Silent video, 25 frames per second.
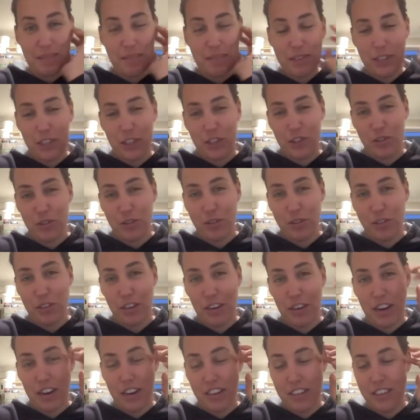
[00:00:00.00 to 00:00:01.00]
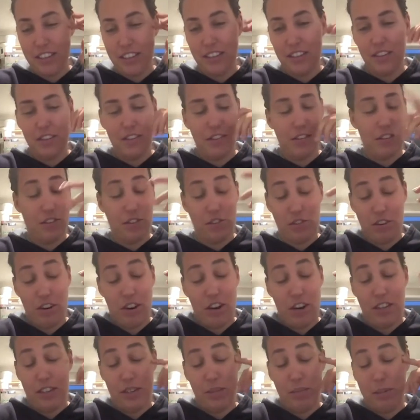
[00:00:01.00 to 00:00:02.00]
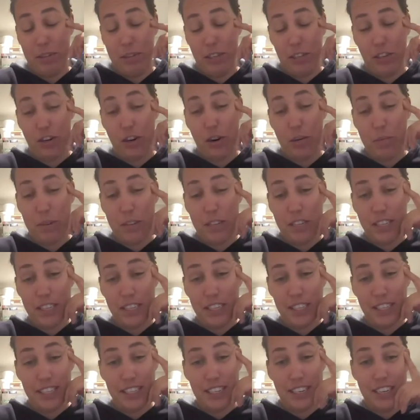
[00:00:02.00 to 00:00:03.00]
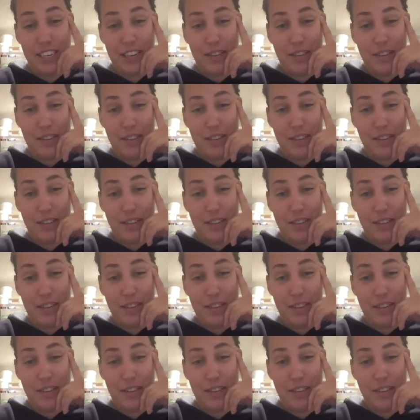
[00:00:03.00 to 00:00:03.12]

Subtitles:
make sure you ask them in the comments.